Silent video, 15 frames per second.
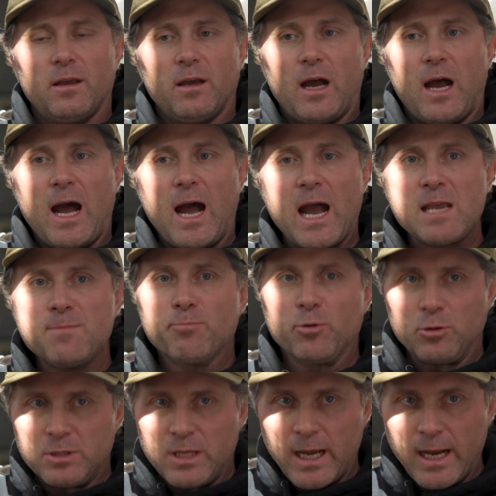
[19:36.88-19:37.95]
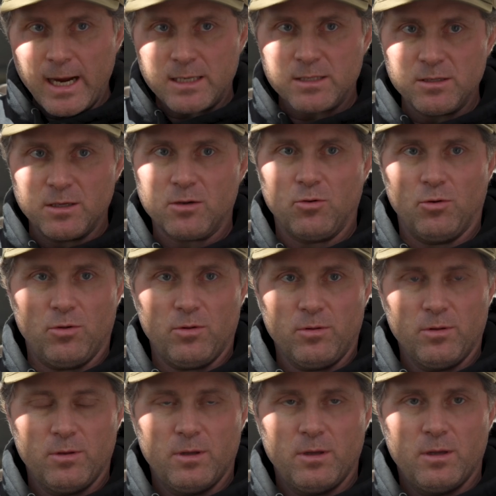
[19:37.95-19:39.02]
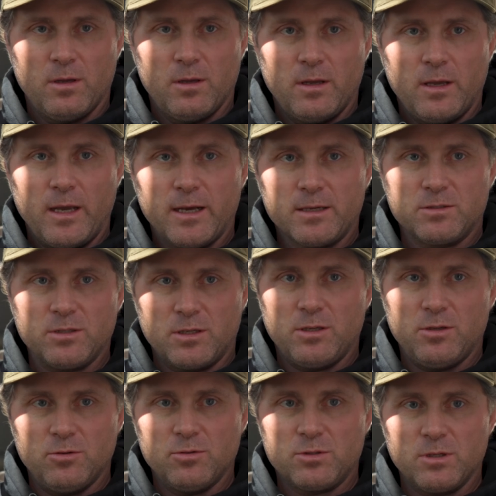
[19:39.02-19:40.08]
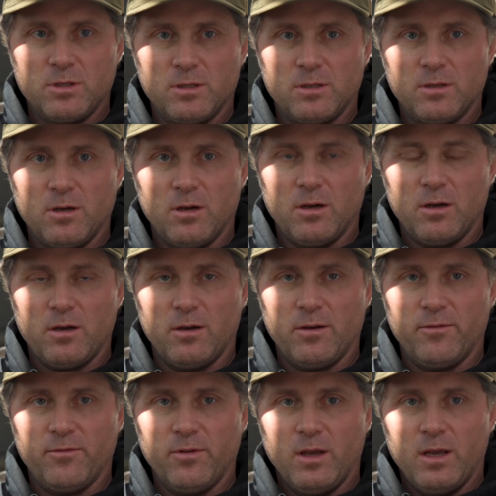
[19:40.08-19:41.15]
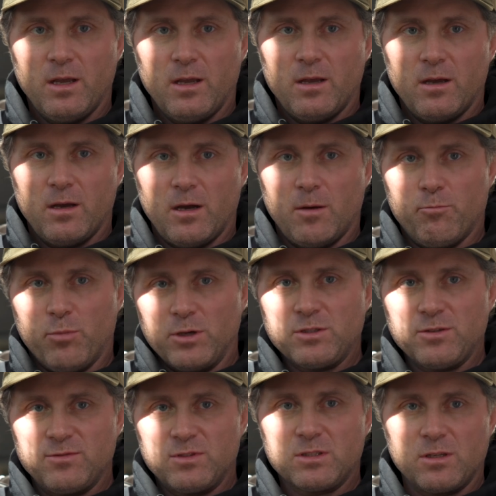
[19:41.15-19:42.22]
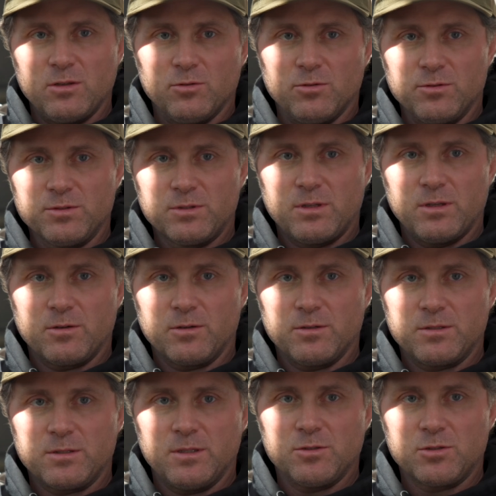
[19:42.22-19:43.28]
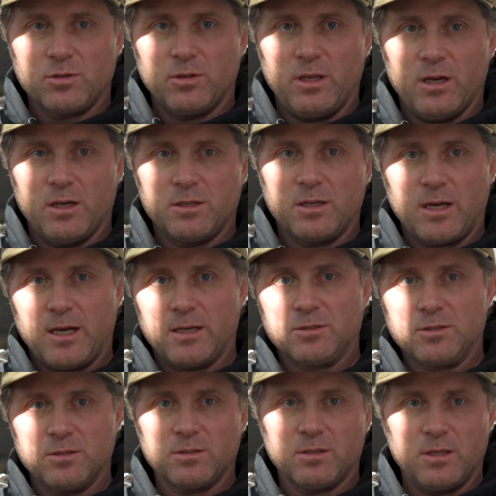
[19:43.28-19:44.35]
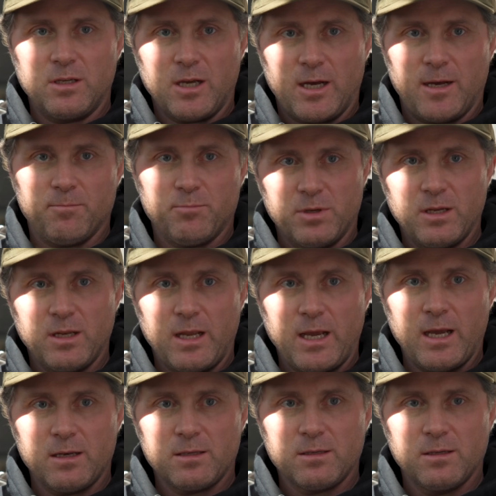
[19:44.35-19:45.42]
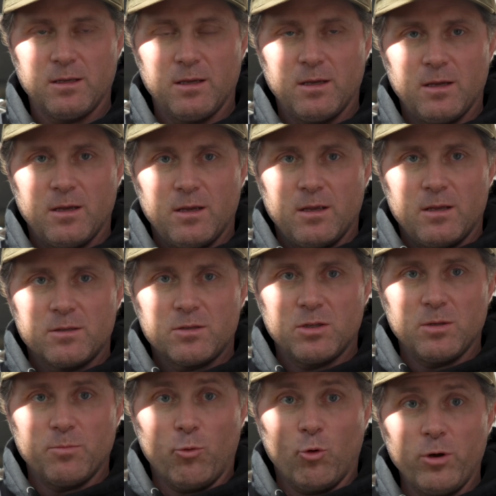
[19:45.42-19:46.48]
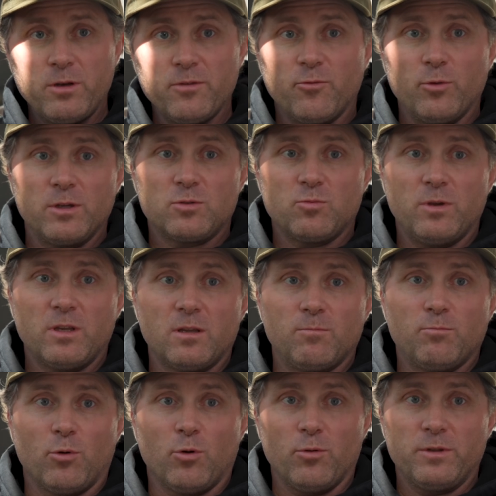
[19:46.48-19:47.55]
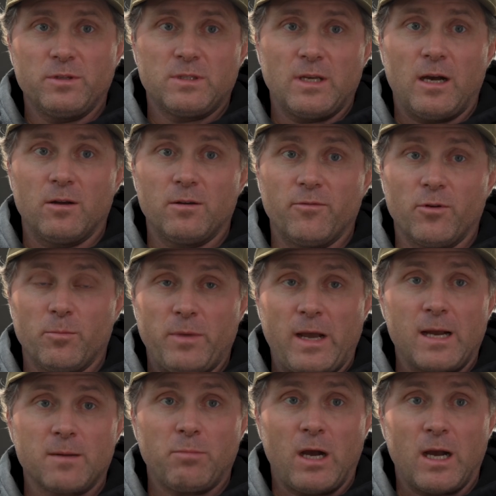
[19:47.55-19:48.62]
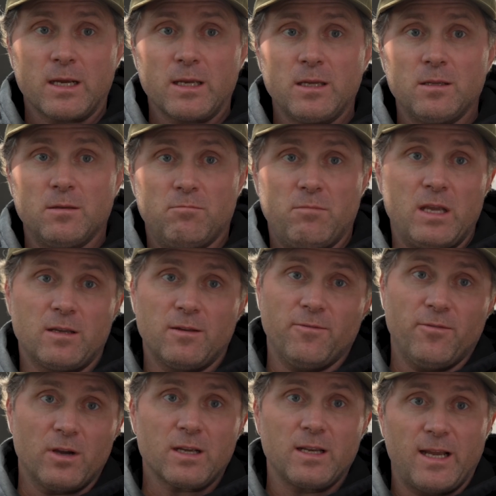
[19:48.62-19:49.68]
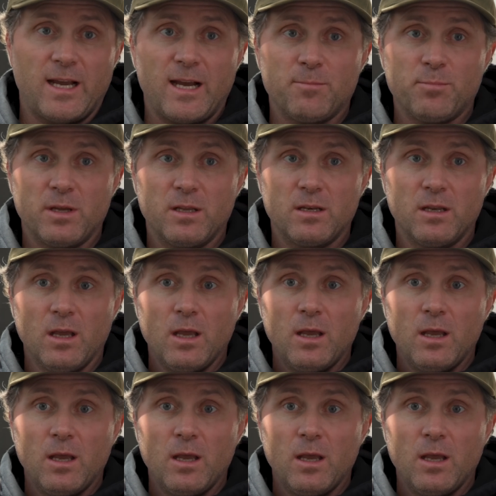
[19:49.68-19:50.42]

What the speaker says: hyper-technical execution of a bunch of skills that are essentially unconsciously competent at, to the point of which we could pull this out of our back pocket and make it fucking happen.